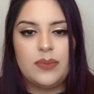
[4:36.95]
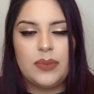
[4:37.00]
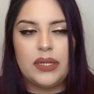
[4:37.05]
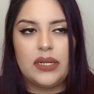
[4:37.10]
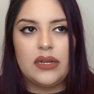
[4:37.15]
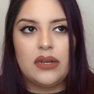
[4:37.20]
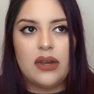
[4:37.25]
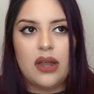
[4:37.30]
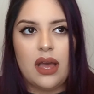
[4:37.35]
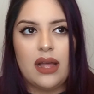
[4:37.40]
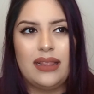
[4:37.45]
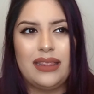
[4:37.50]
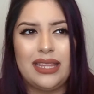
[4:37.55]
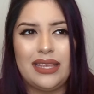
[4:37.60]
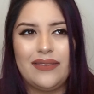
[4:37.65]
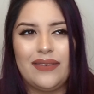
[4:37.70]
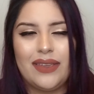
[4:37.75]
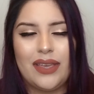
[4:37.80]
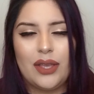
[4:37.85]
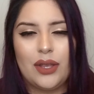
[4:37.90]
but not
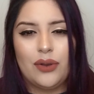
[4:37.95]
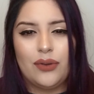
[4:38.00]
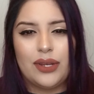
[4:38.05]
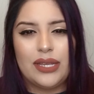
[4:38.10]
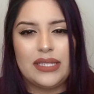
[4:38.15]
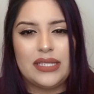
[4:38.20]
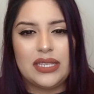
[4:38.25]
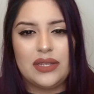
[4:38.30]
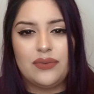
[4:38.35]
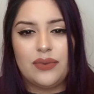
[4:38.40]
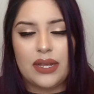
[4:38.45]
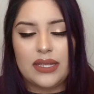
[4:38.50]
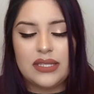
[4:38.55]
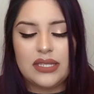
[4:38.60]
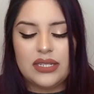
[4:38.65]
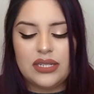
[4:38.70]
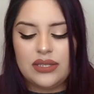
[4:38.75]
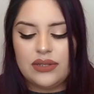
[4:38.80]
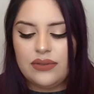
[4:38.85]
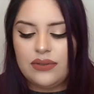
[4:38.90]
leaving a greasy
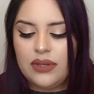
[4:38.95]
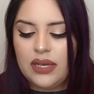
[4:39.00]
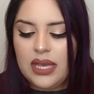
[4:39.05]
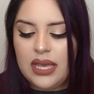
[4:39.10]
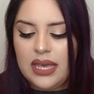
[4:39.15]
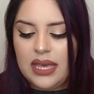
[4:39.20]
residue.